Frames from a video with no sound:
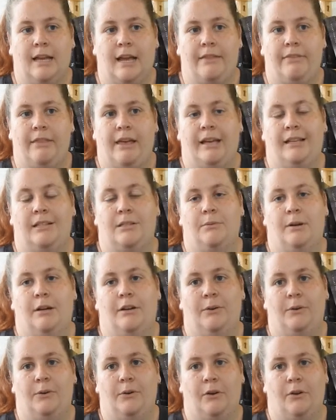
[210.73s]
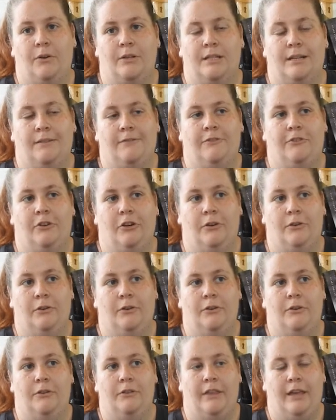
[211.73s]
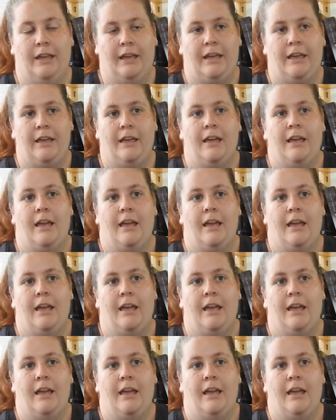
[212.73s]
and that's where it all goes up for her there.